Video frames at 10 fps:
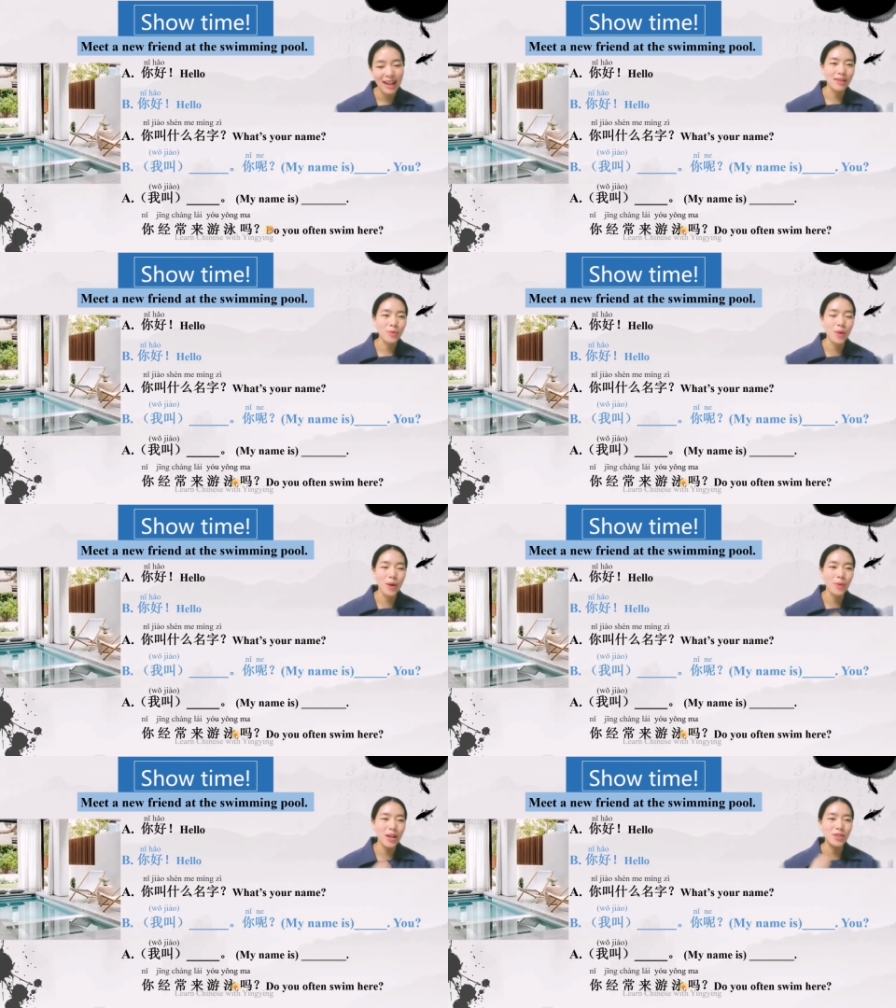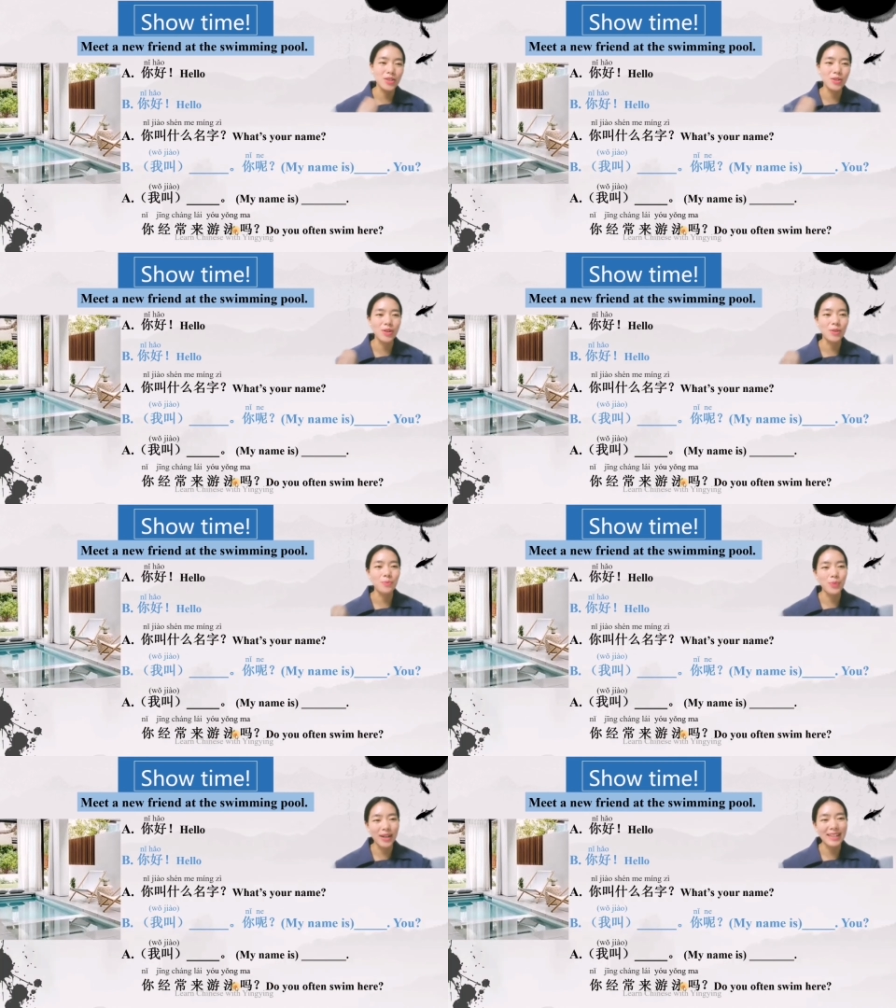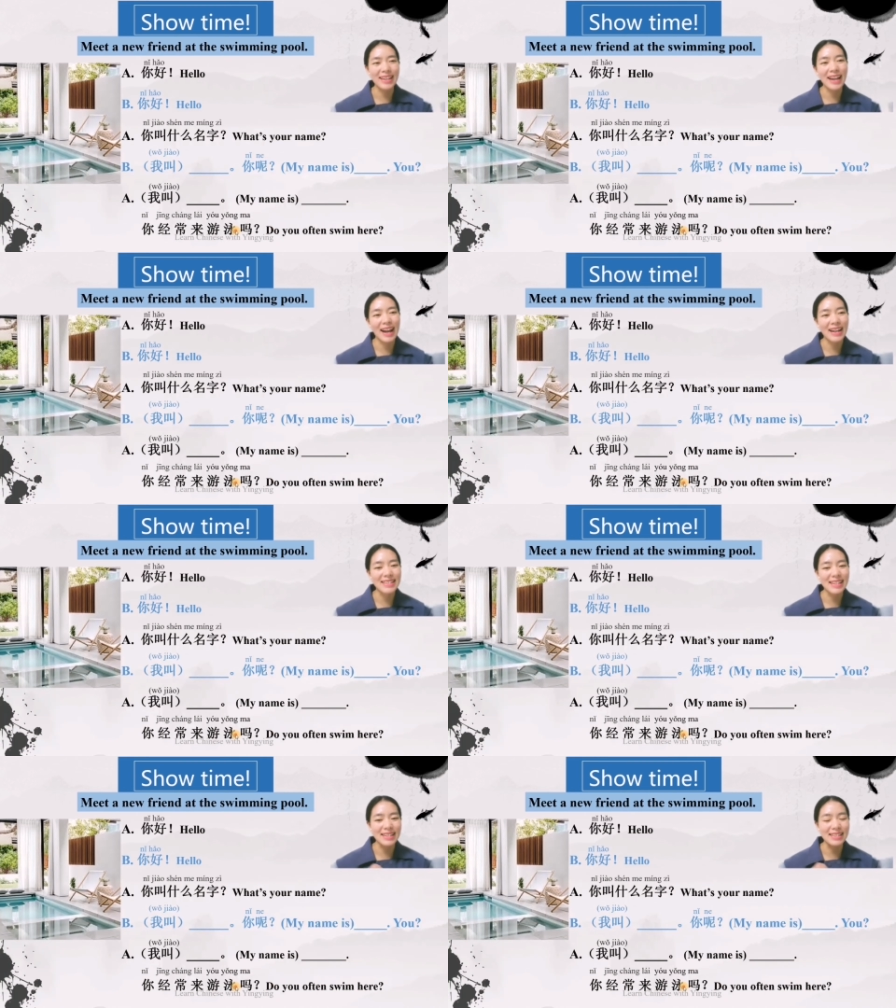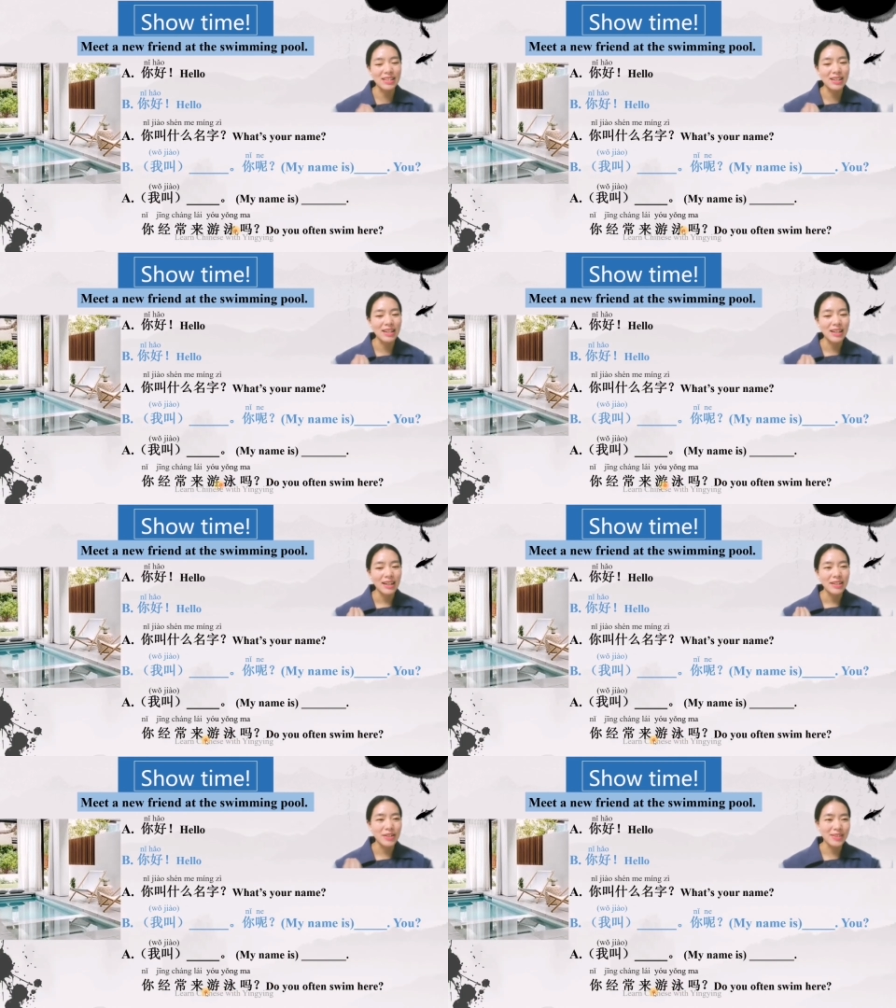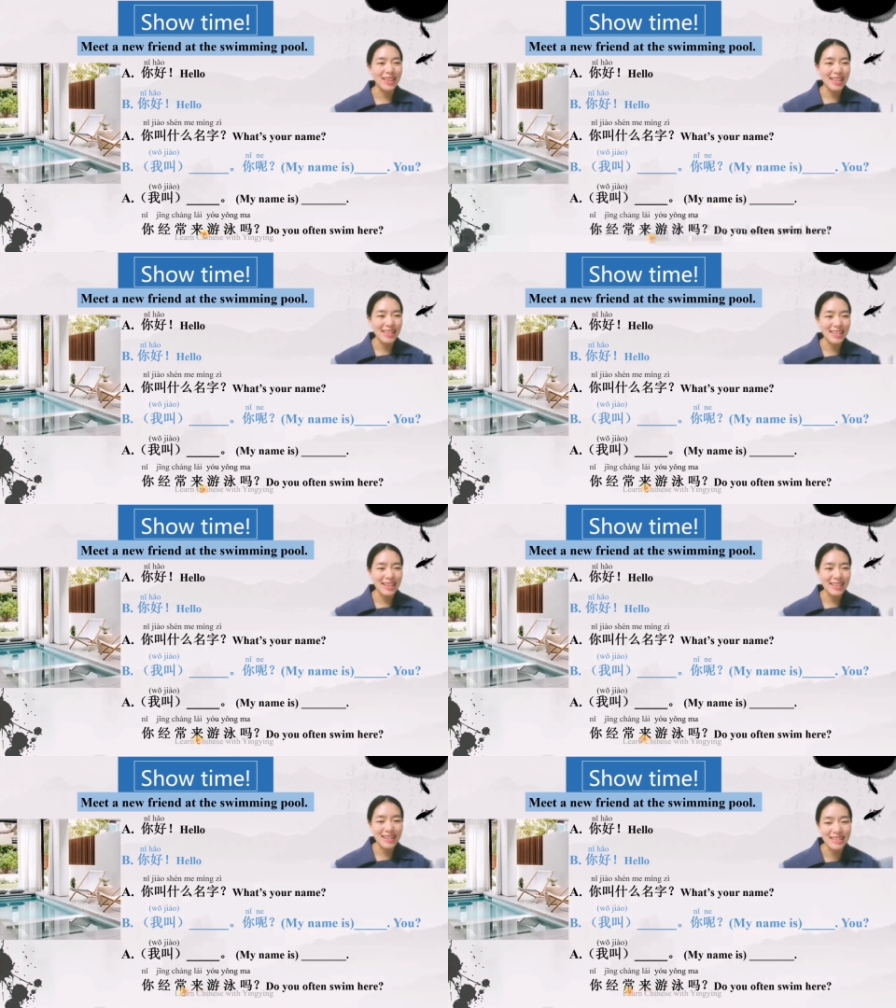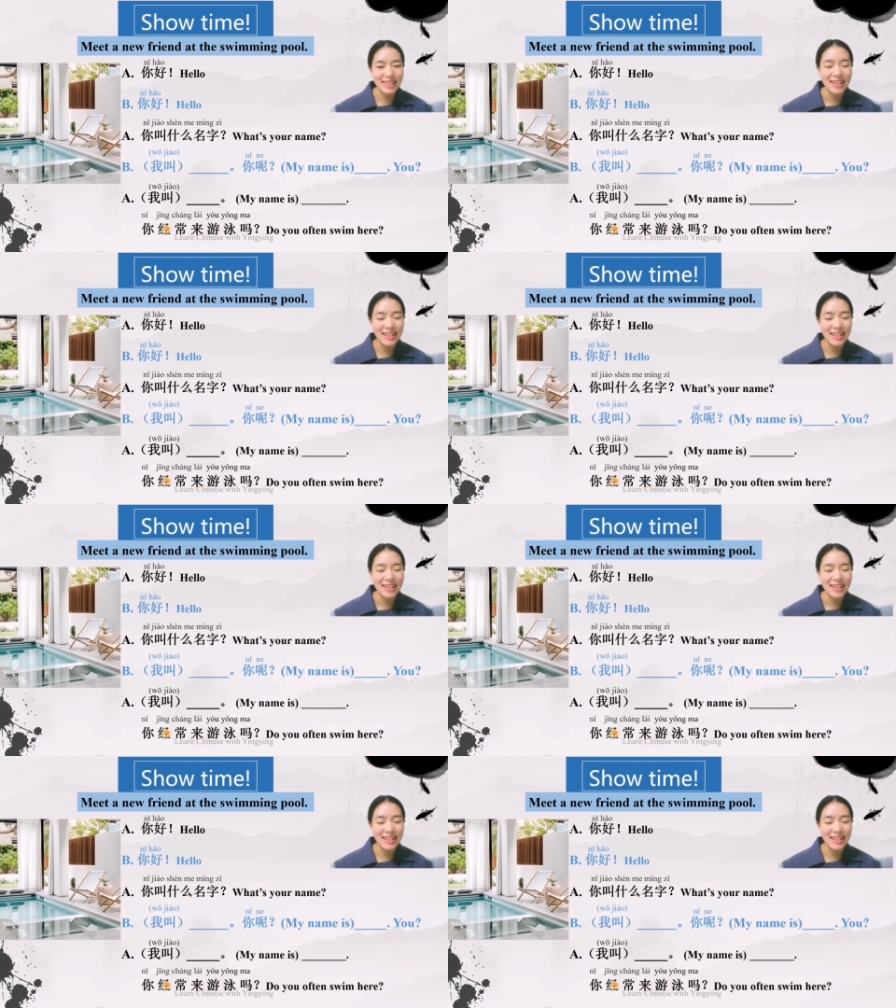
One way to break the ice is use this sentence.